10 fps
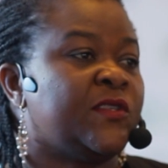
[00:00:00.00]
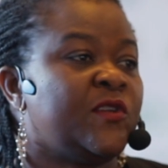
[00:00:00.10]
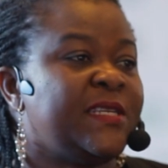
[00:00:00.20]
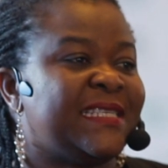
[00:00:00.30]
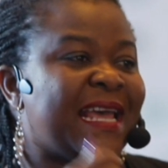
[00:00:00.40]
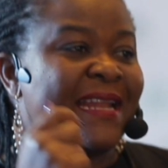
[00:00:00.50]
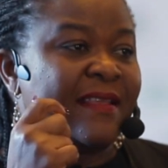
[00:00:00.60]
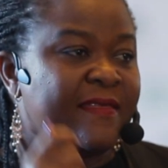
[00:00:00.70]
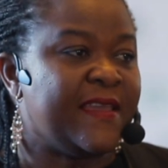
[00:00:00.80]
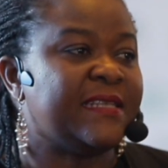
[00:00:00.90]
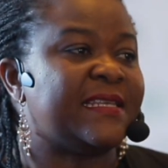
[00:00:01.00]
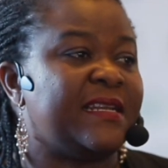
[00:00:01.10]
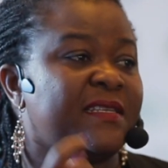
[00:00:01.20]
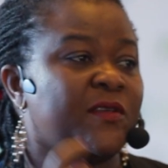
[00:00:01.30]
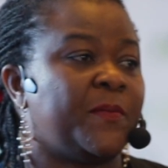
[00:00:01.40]
So these are the things
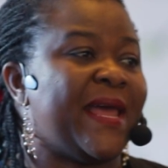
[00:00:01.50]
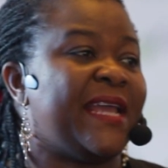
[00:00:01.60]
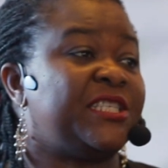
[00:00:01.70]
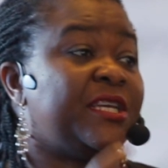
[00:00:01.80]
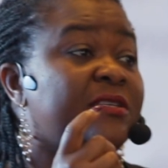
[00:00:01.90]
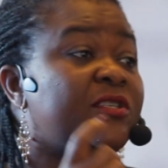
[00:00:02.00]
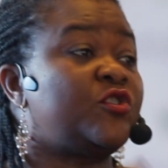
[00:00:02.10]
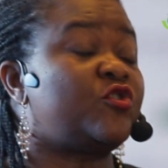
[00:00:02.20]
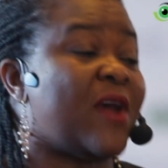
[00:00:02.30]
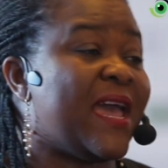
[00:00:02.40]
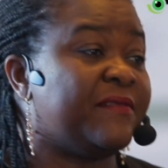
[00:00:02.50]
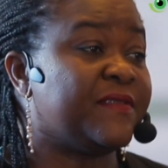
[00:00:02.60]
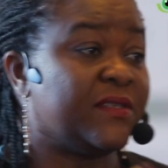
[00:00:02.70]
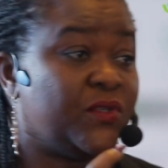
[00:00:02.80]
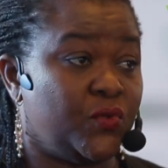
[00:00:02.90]
that the supply chain
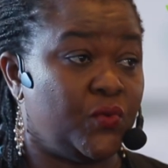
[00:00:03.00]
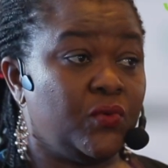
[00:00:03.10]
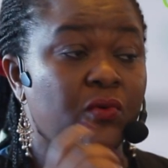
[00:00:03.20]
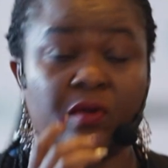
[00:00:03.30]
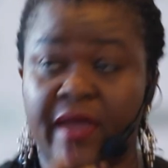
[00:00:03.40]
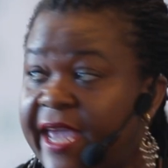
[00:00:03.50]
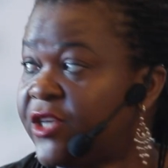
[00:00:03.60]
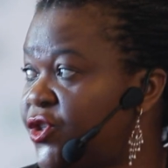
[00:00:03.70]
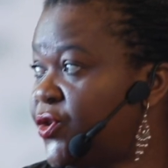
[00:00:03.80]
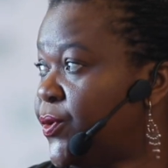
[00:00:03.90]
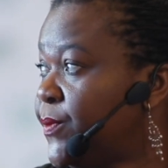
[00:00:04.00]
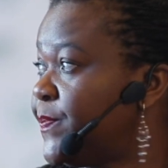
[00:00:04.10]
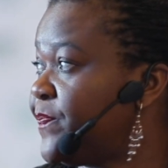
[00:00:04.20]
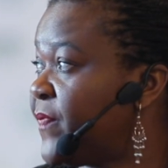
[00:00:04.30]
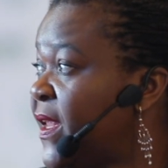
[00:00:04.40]
strives to ensure.
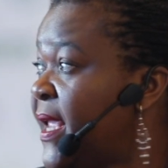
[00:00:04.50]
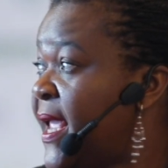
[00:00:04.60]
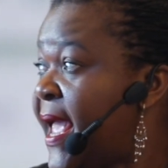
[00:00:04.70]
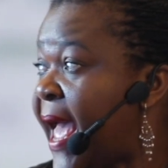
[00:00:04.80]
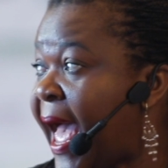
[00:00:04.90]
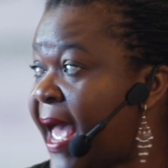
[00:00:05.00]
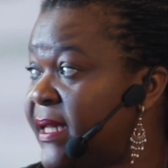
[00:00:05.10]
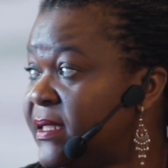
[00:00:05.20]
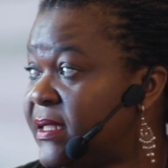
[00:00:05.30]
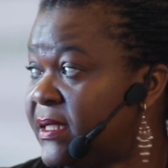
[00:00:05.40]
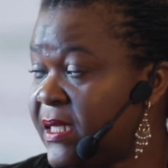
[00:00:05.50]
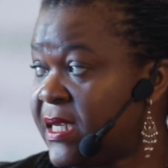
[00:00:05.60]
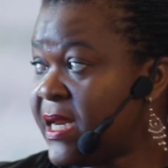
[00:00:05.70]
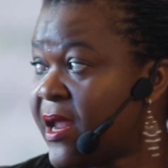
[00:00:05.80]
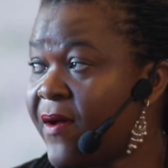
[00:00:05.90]
And
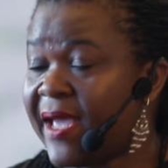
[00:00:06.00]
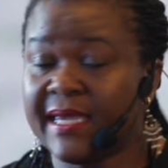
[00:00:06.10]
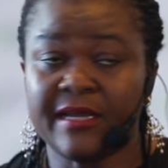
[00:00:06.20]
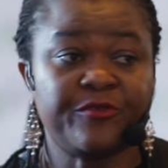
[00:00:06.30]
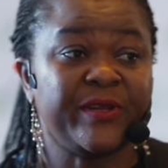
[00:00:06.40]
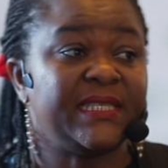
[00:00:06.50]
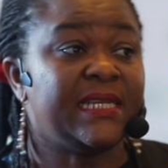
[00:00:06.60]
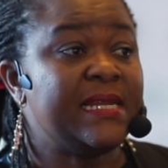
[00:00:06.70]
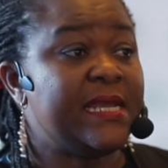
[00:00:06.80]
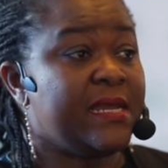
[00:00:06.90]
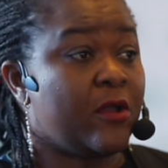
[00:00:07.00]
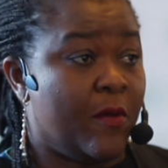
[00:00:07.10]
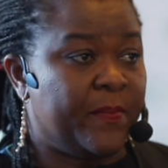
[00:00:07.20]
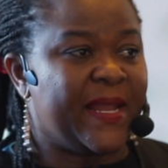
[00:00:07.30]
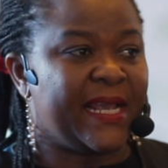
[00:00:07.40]
in our increasingly
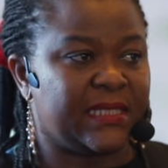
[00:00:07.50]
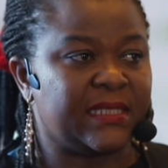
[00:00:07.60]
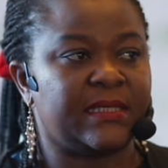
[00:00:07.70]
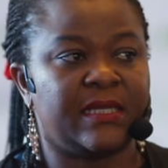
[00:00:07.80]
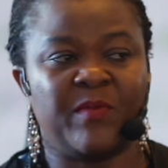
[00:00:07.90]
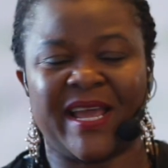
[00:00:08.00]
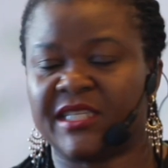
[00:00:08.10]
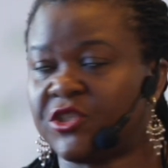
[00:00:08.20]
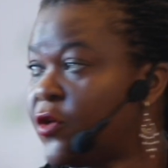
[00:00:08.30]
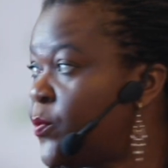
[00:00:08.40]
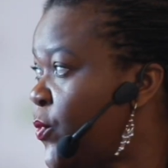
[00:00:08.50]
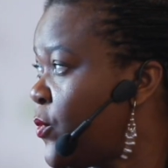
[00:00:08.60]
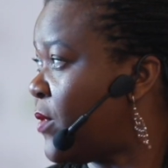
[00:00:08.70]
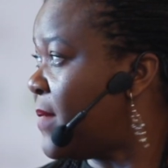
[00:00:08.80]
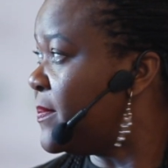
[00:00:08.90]
complex immunization
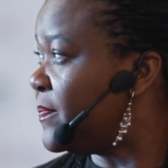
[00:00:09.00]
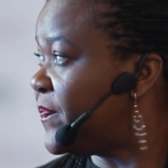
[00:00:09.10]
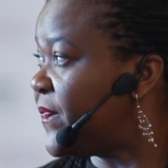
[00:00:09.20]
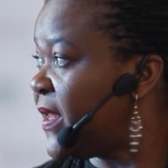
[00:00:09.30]
program,